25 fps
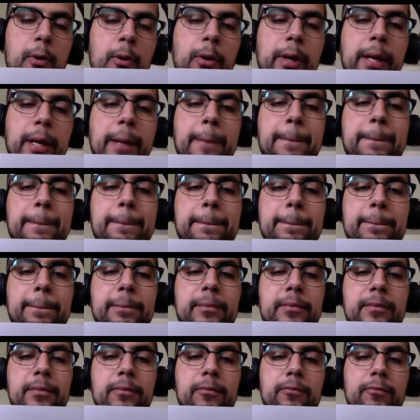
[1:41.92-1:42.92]
Okay.
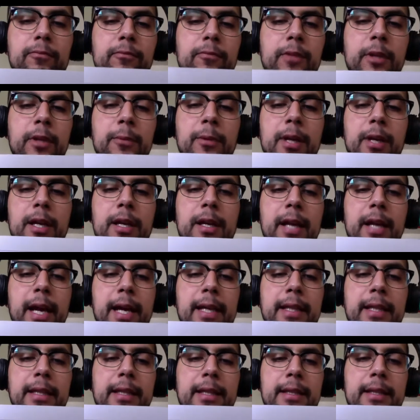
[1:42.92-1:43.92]
We will
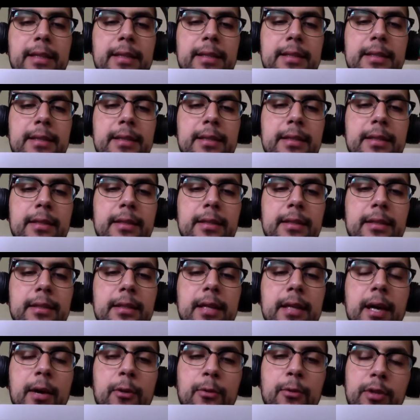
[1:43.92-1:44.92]
write this
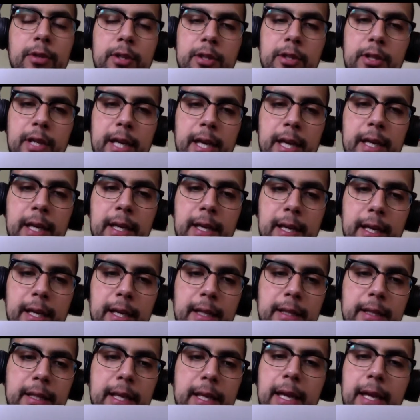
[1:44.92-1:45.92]
down today
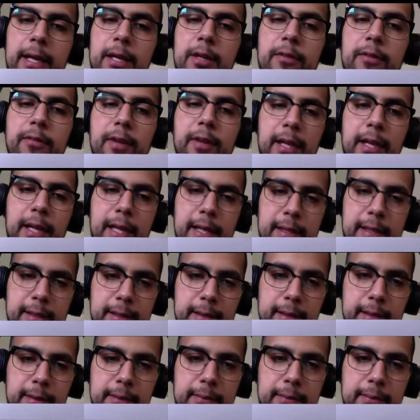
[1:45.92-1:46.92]
at the end of our
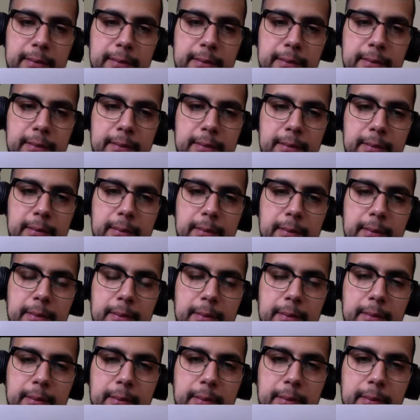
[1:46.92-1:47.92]
lesson.
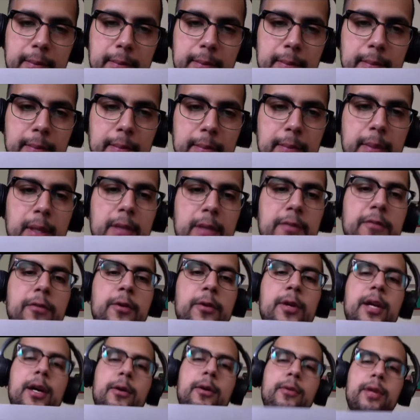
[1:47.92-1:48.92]
But
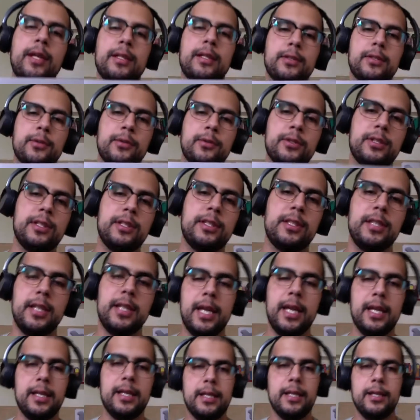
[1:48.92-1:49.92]
for now, let's go
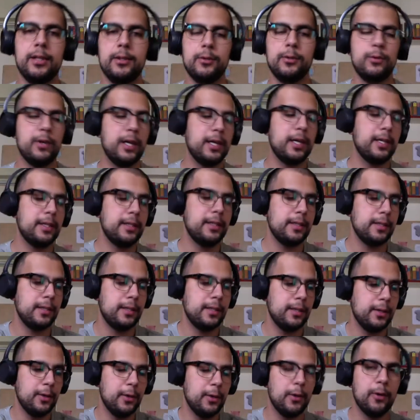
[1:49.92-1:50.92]
straight into our
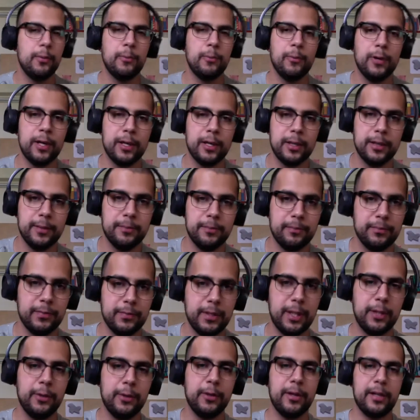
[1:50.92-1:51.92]
homework.
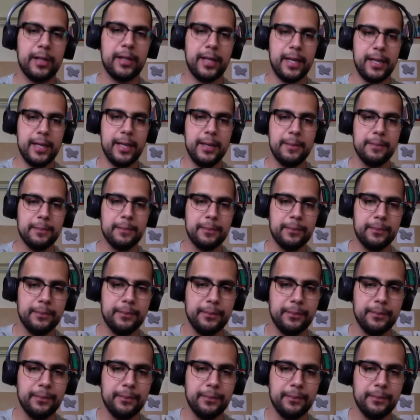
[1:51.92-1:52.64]
Are you all ready?